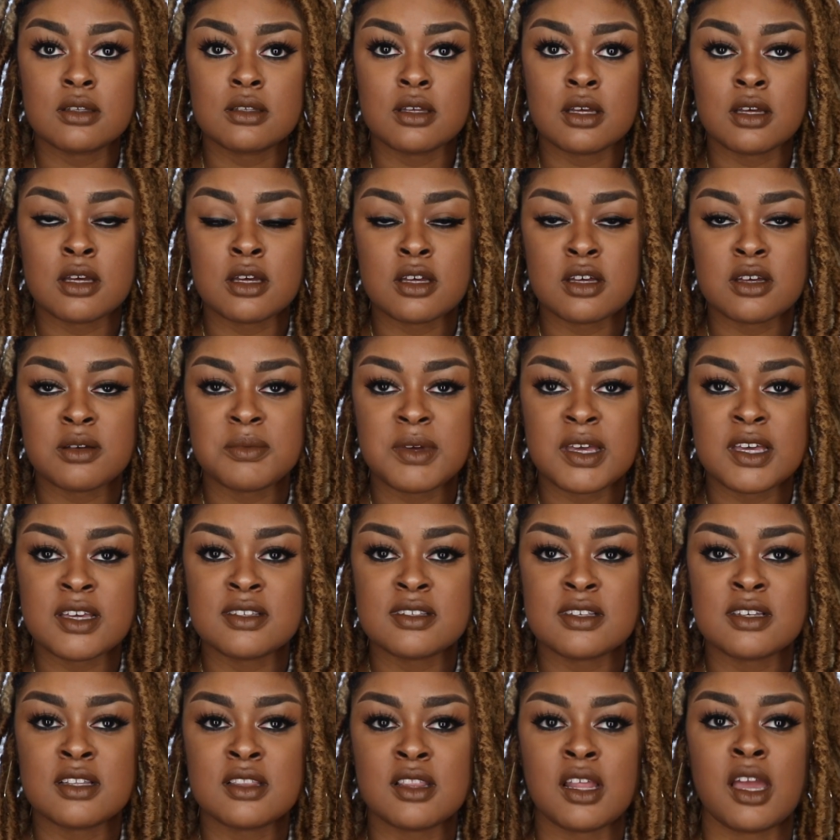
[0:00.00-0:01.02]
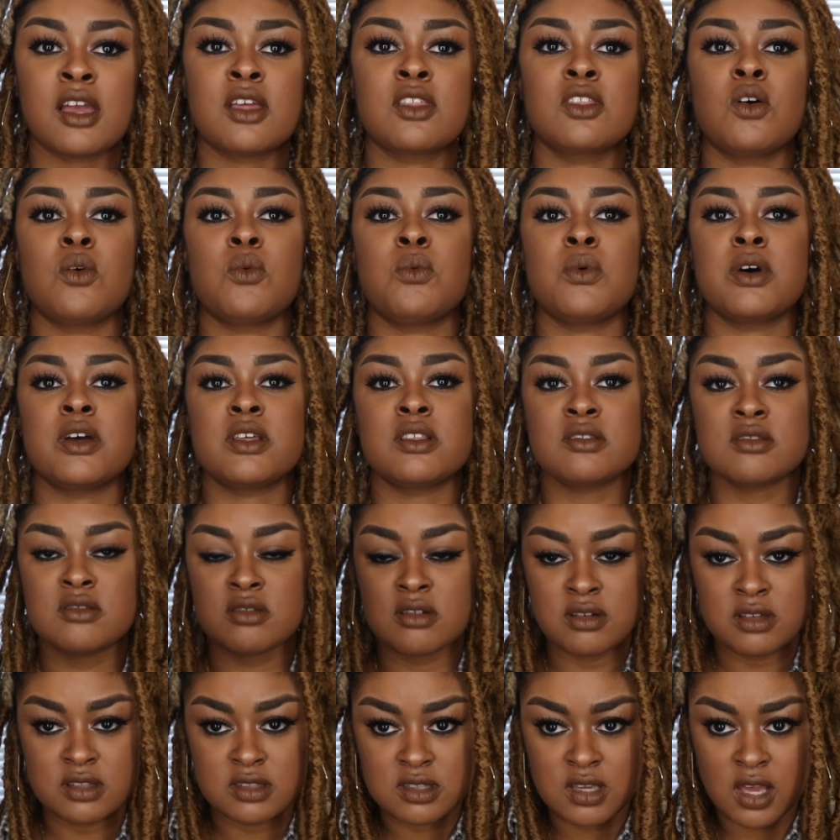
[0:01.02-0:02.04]
As in like the ones
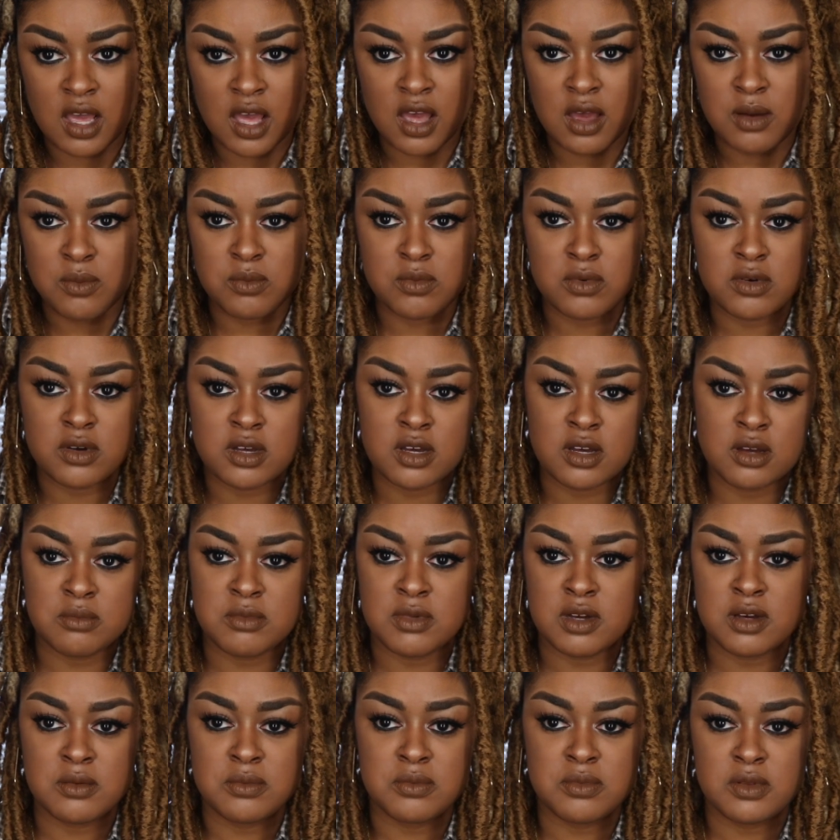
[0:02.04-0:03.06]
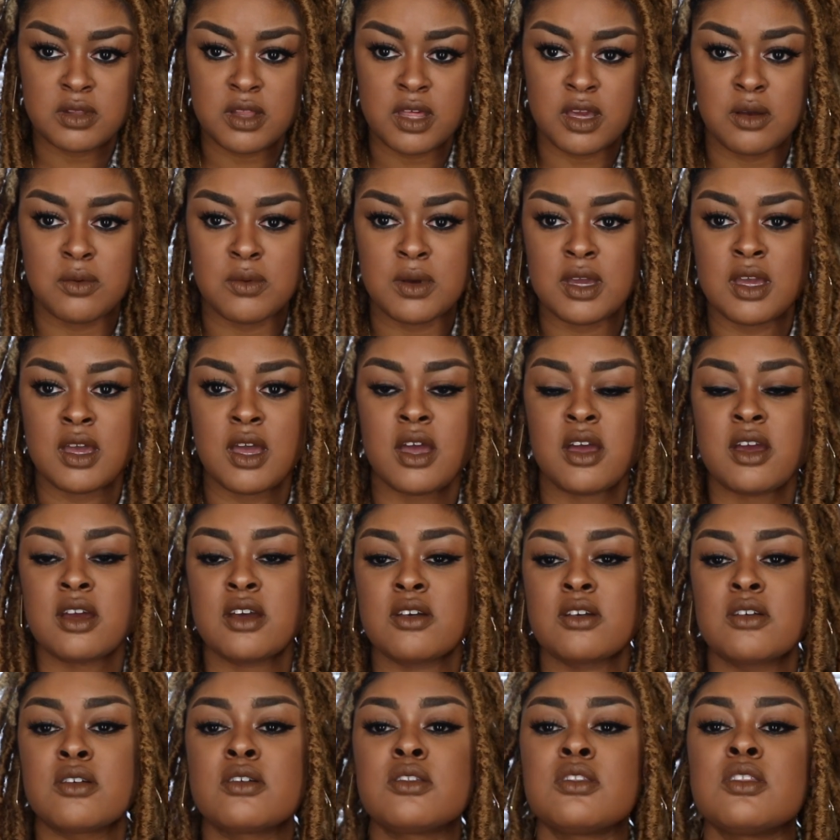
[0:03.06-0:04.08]
on top will come up like way higher
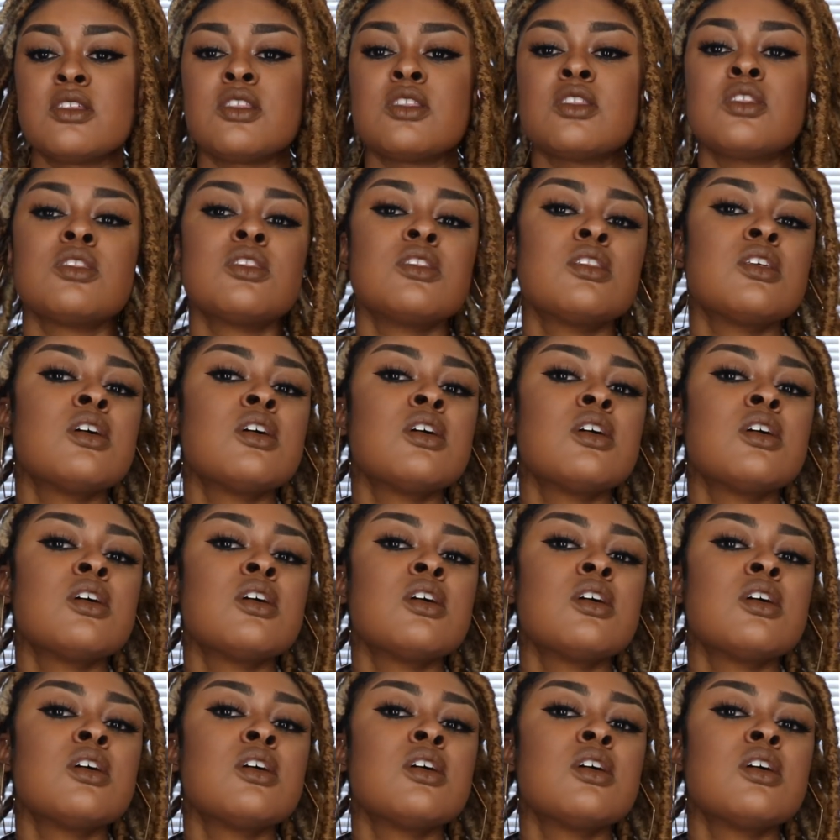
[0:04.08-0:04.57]
than